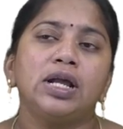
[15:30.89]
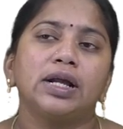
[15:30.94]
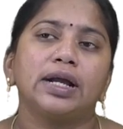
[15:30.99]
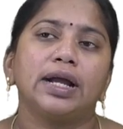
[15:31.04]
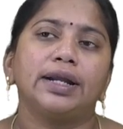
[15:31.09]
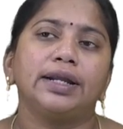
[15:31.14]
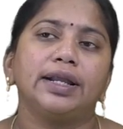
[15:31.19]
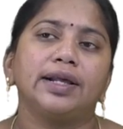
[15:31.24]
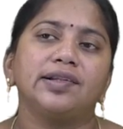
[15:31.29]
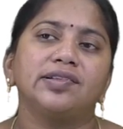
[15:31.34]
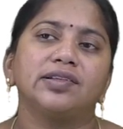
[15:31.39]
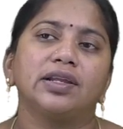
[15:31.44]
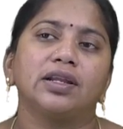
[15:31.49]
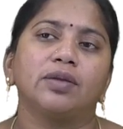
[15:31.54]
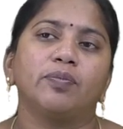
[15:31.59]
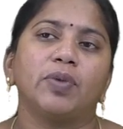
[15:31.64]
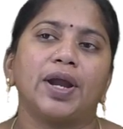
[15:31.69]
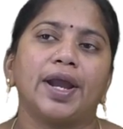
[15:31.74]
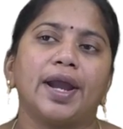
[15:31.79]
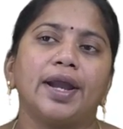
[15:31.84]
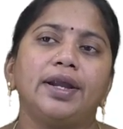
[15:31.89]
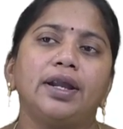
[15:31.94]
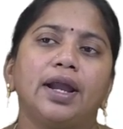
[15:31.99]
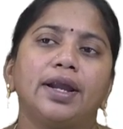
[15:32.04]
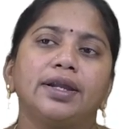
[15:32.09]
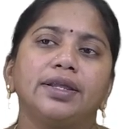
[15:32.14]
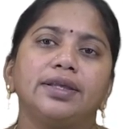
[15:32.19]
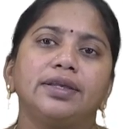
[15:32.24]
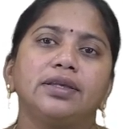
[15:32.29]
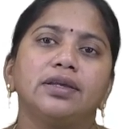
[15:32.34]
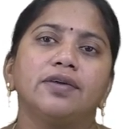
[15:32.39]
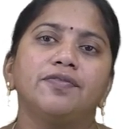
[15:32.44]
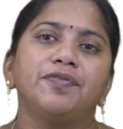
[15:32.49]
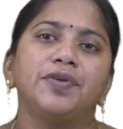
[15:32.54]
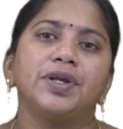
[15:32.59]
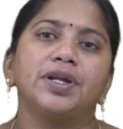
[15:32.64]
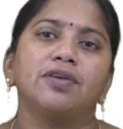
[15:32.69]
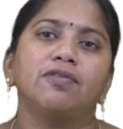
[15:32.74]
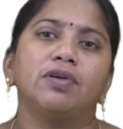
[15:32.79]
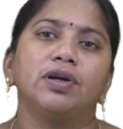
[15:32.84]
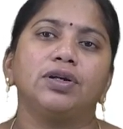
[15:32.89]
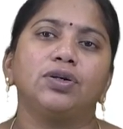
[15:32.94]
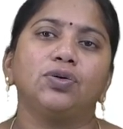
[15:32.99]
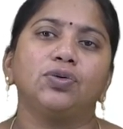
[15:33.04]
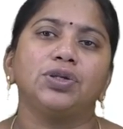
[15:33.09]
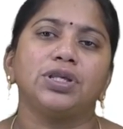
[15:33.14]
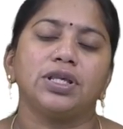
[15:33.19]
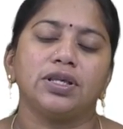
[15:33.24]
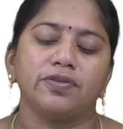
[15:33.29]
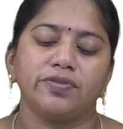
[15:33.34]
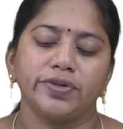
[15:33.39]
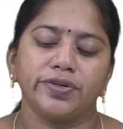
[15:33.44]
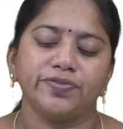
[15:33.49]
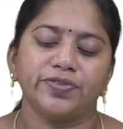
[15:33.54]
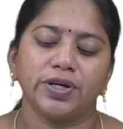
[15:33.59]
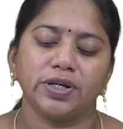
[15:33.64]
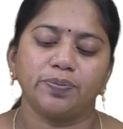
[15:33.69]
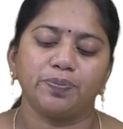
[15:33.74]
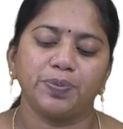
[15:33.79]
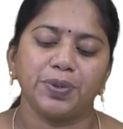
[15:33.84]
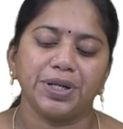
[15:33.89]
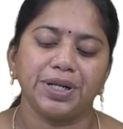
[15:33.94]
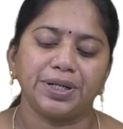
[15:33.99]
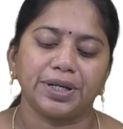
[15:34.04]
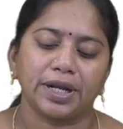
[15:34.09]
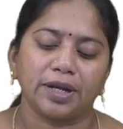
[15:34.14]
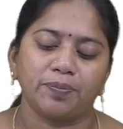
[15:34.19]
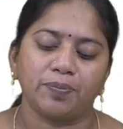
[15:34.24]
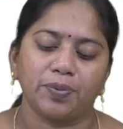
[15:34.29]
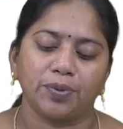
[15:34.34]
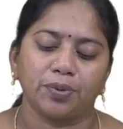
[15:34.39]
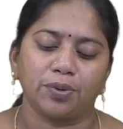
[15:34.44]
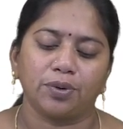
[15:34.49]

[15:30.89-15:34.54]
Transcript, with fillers: conduction band and E F equal to E V for P type.